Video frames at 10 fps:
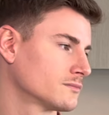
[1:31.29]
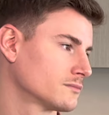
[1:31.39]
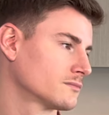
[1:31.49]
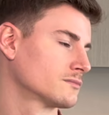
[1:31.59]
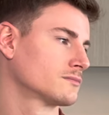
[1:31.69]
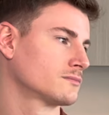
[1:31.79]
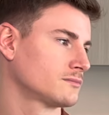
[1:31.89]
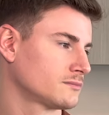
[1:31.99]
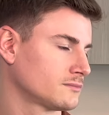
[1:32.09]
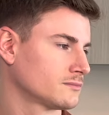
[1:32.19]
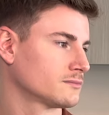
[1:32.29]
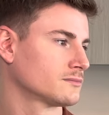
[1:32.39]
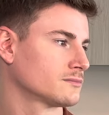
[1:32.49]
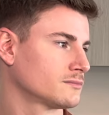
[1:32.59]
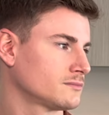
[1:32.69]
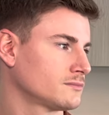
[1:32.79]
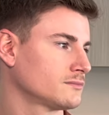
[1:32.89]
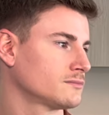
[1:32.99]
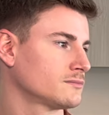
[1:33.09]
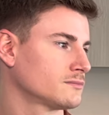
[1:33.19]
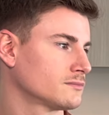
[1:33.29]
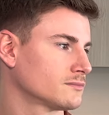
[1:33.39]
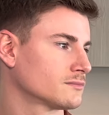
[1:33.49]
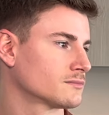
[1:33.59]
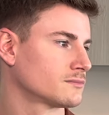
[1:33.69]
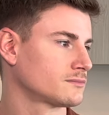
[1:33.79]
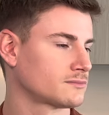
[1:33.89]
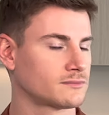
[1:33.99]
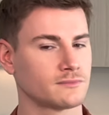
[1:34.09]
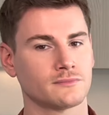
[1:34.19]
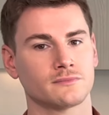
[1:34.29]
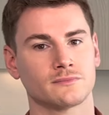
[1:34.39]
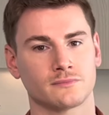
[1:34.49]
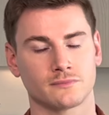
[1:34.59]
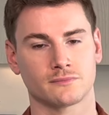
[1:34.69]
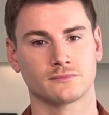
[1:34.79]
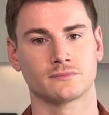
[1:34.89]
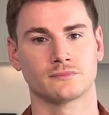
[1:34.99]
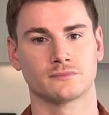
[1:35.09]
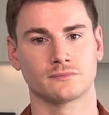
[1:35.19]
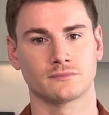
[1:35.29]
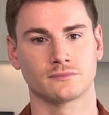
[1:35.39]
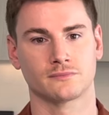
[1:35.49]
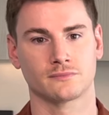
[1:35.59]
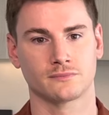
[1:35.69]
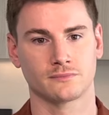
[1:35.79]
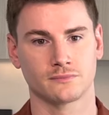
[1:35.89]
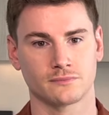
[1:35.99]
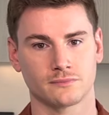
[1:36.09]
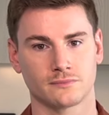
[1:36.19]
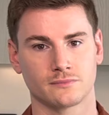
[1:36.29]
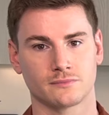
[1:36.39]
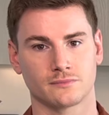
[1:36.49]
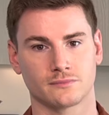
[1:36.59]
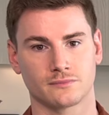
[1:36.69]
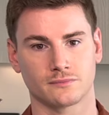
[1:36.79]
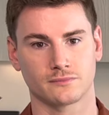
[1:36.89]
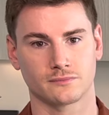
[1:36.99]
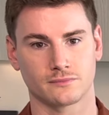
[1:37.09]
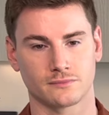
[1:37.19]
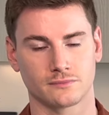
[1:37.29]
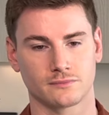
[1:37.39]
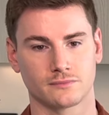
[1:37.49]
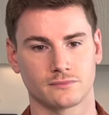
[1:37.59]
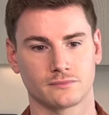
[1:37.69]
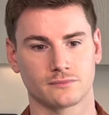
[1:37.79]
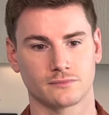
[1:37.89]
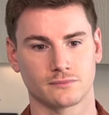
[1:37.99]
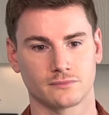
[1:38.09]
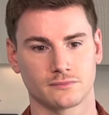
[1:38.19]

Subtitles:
The person shown says nothing.